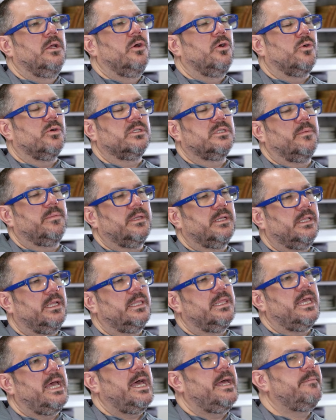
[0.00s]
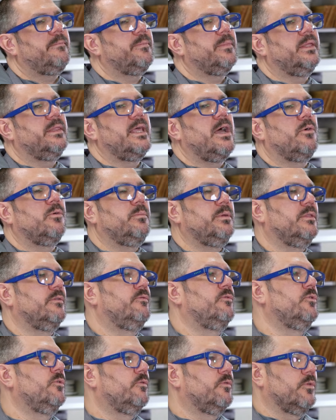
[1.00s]
or something like that, and that would be the
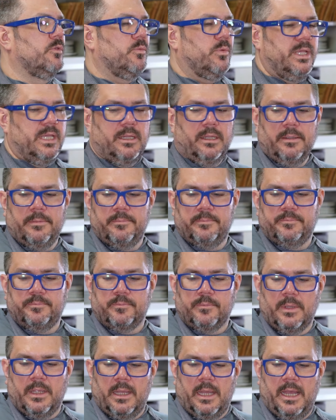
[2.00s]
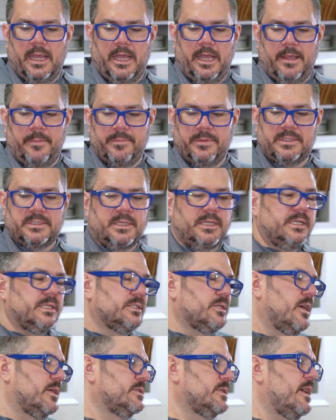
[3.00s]
food for the week. The Sunday
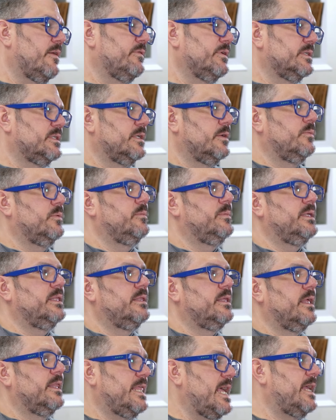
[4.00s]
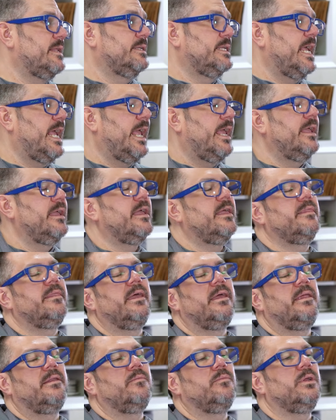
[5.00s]
sauce obviously would be that day, and
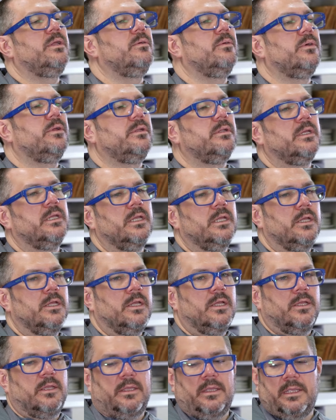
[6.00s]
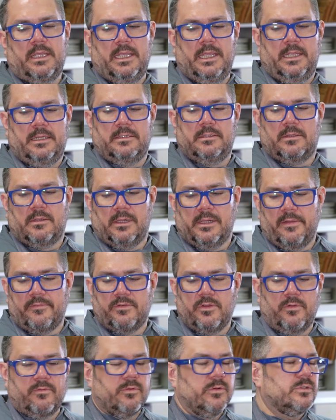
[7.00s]
then we would eat the
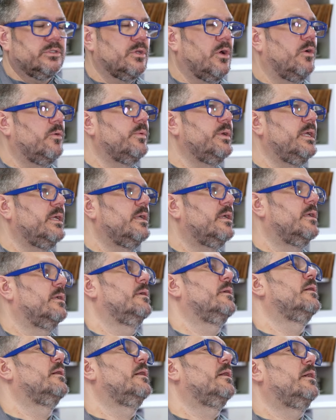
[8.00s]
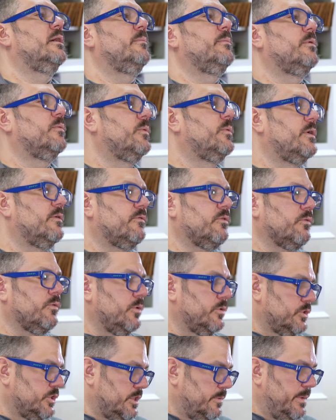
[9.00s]
leftovers all week, and whatever
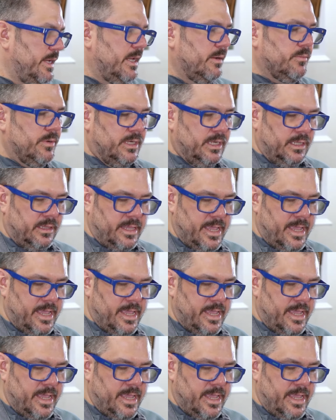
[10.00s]
roast she made, we'd eat